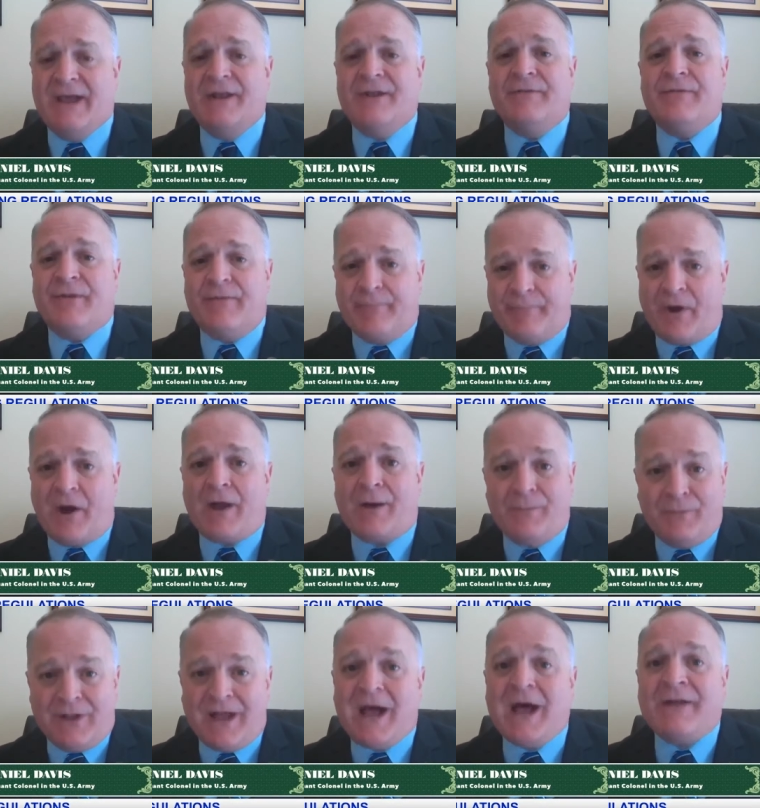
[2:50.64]
And the
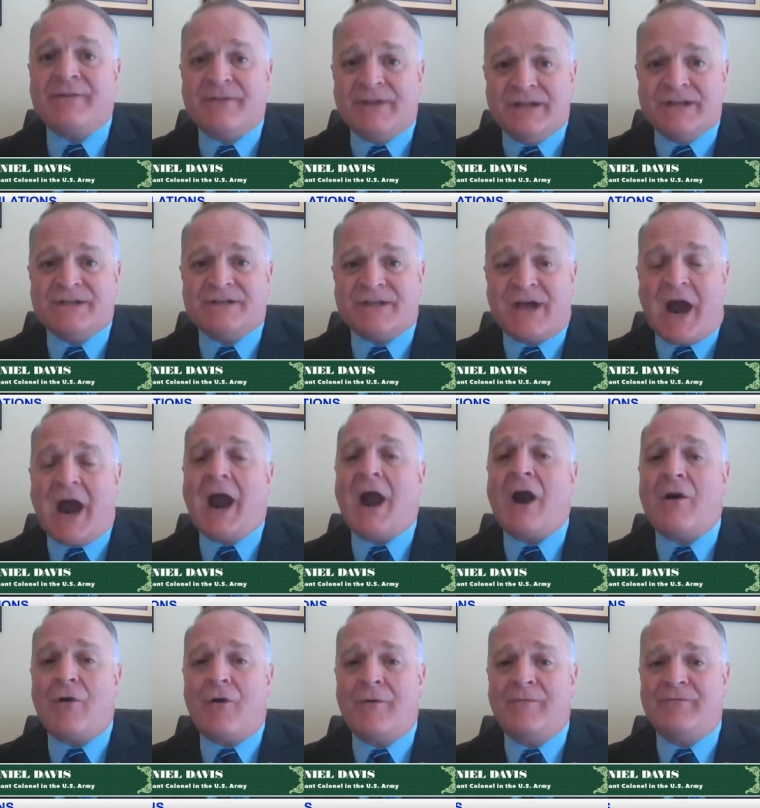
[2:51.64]
bottom line is
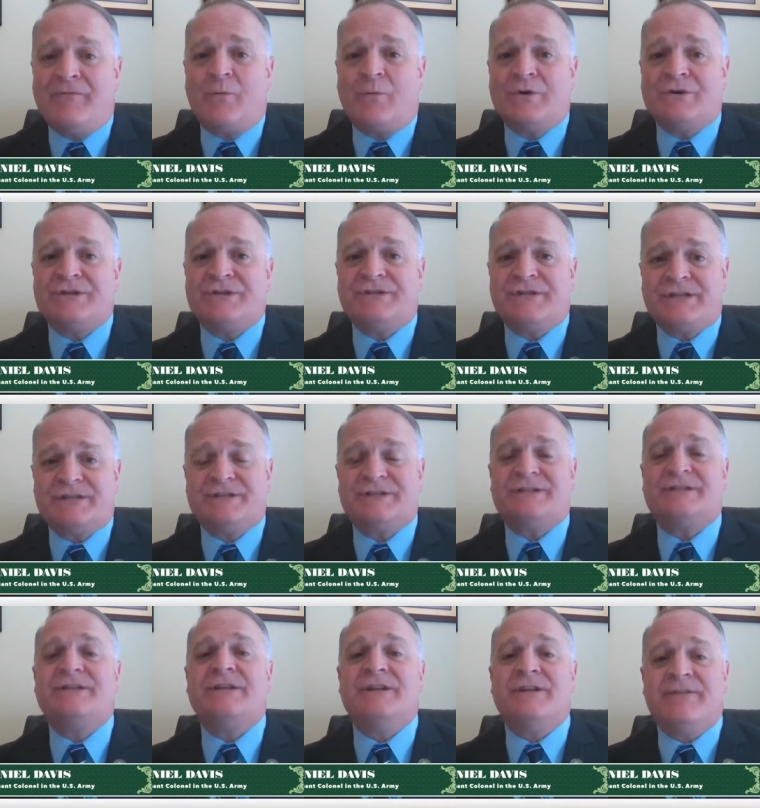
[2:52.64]
our armed forces
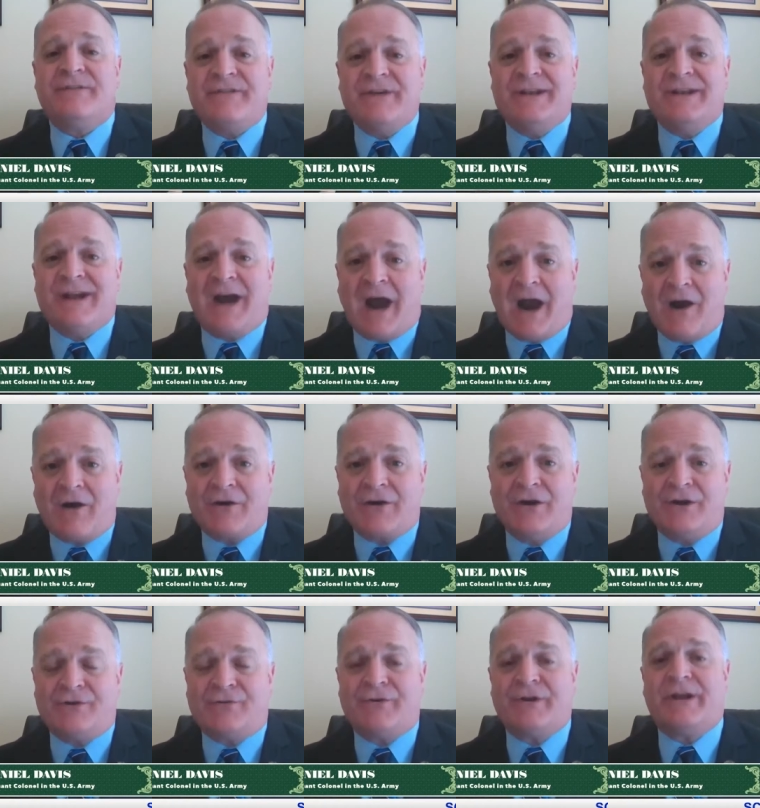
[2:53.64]
exist to defend our
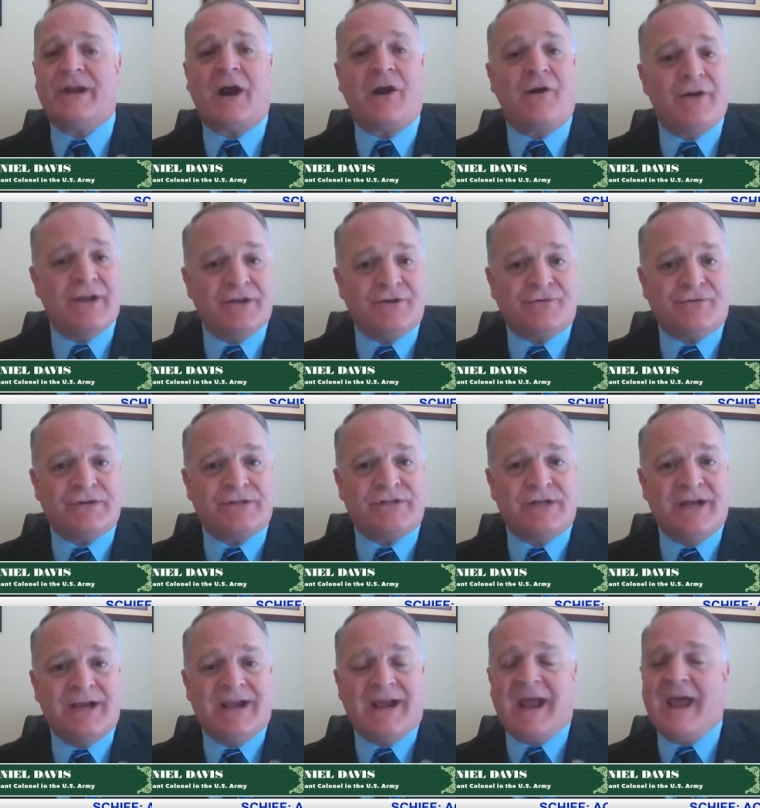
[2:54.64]
country and our
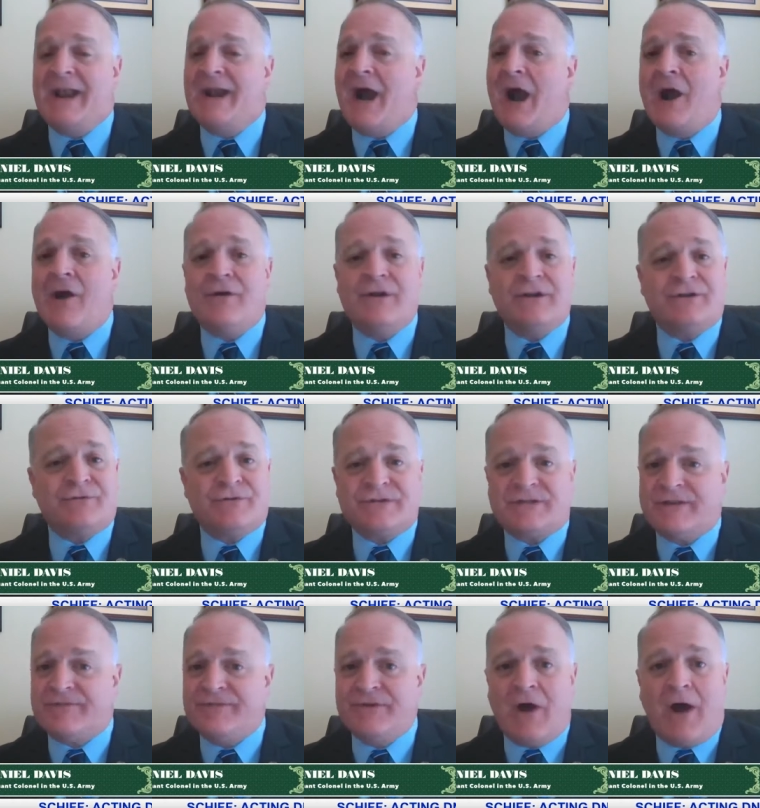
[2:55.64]
interests. And our
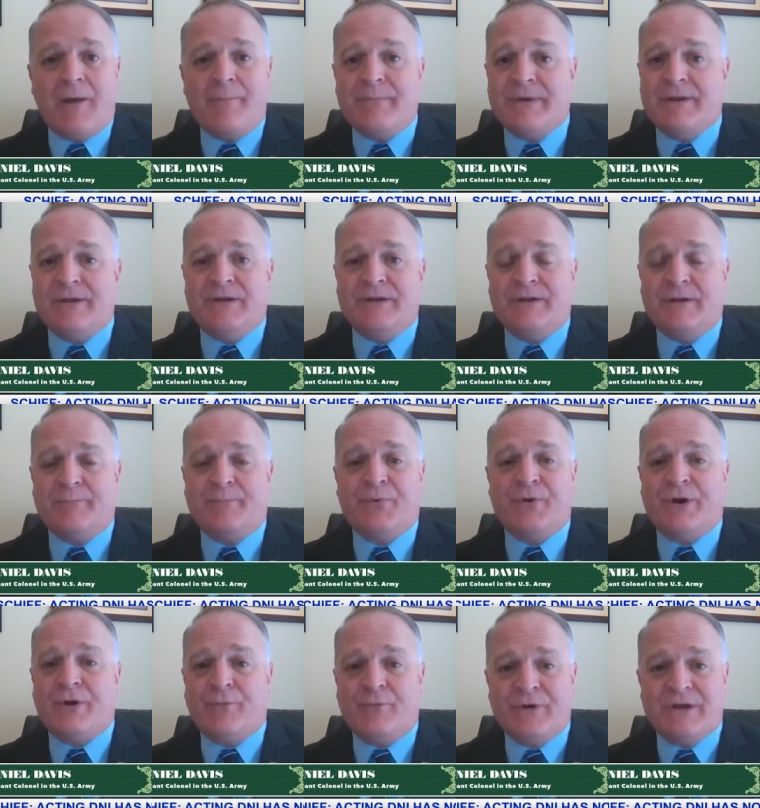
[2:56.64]
interests have not been
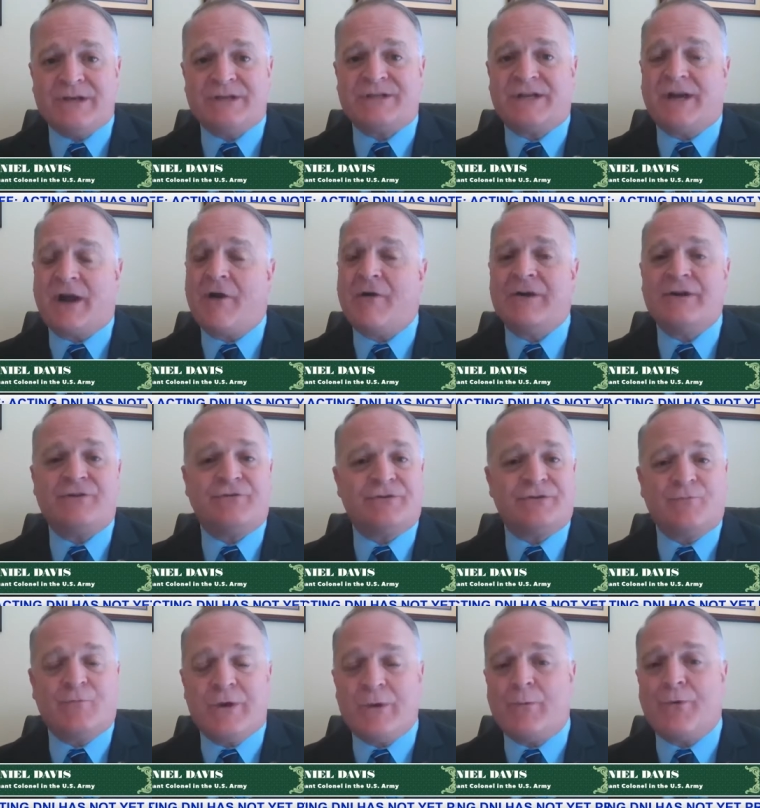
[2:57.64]
put at risk, and our
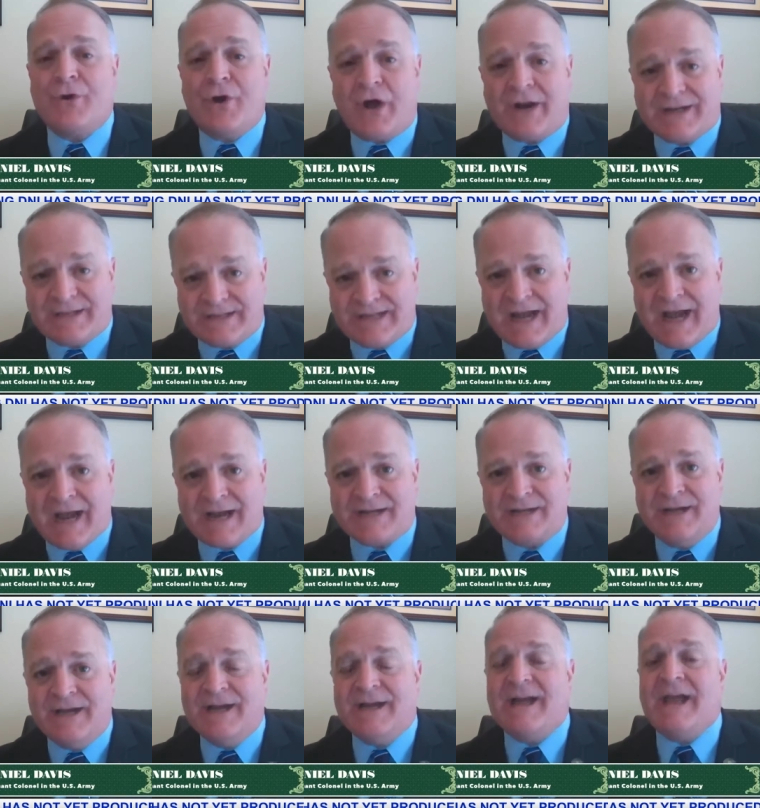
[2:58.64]
interests, we were not
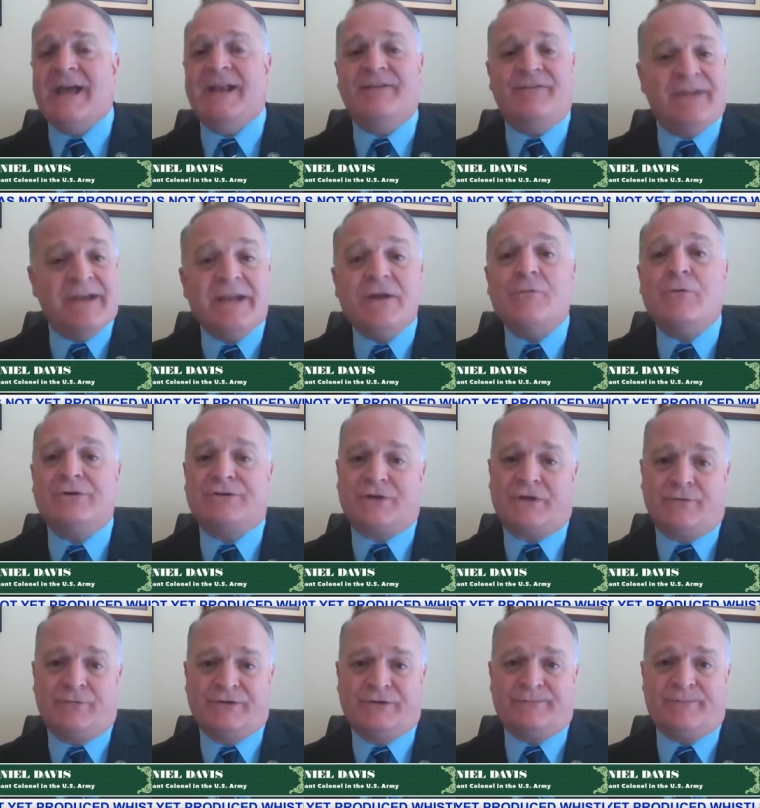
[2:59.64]
attacked. And if anyone's
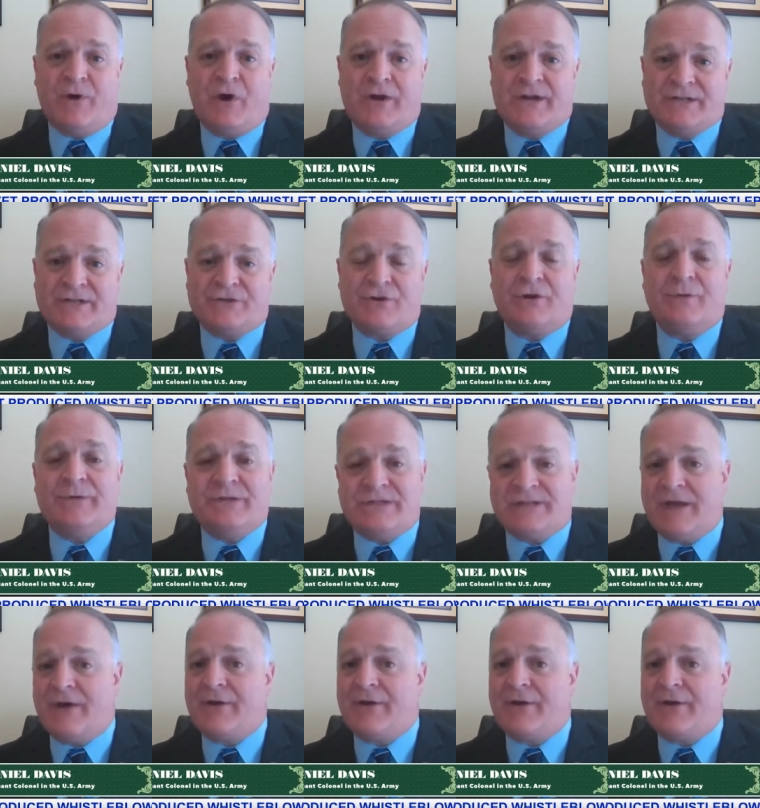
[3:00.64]
going to respond, it's going to be